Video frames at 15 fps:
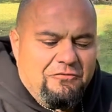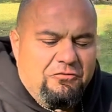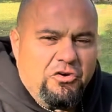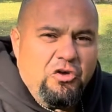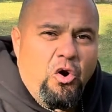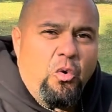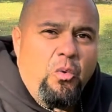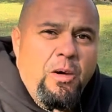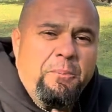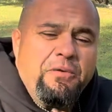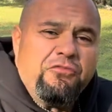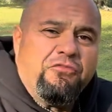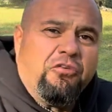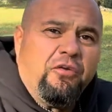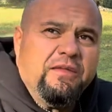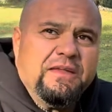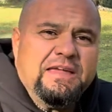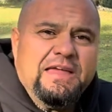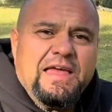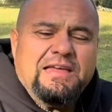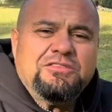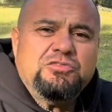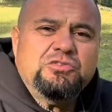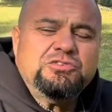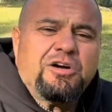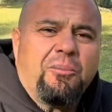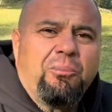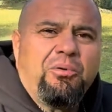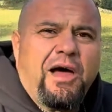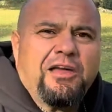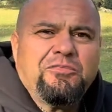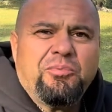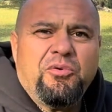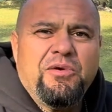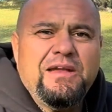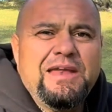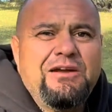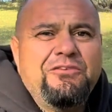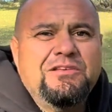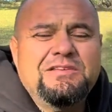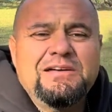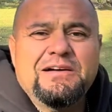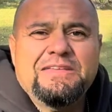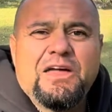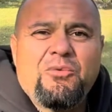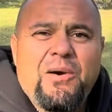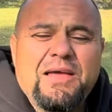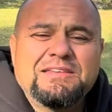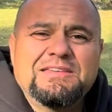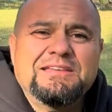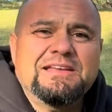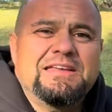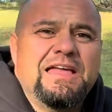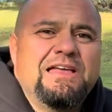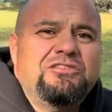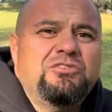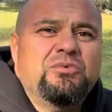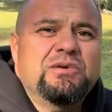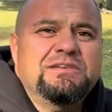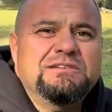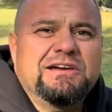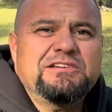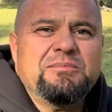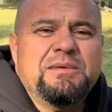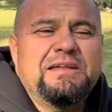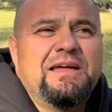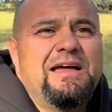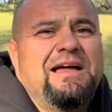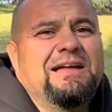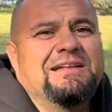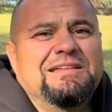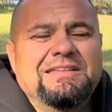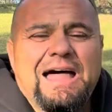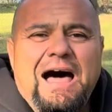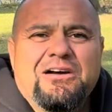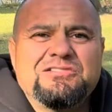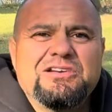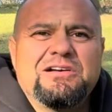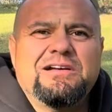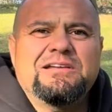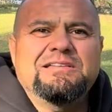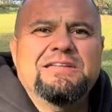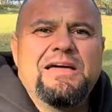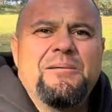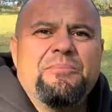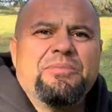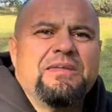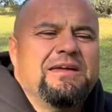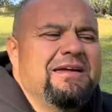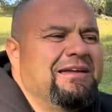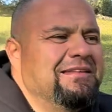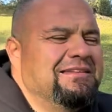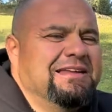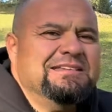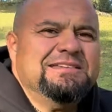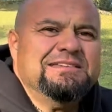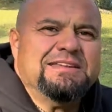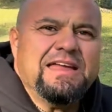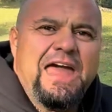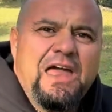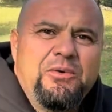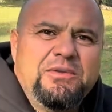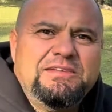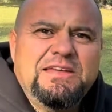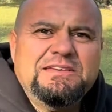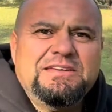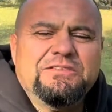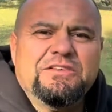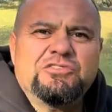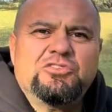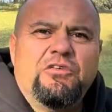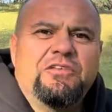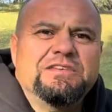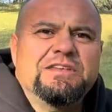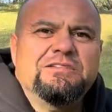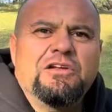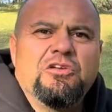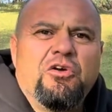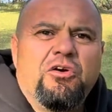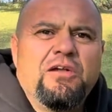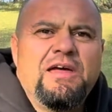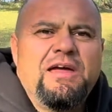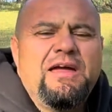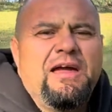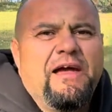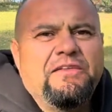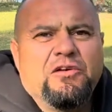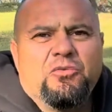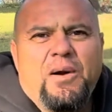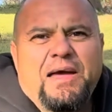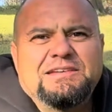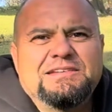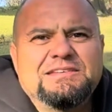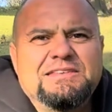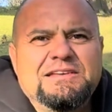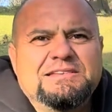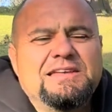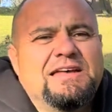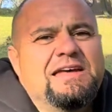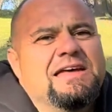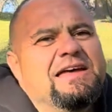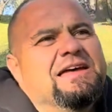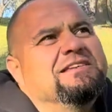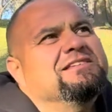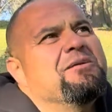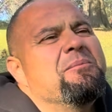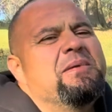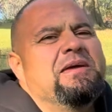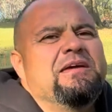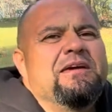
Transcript: For no weapon formed against you shall prosper, and every tongue that rises against you in judgment thou shalt condemn. This is the heritage of the servants of the Lord, and the righteousness is of me.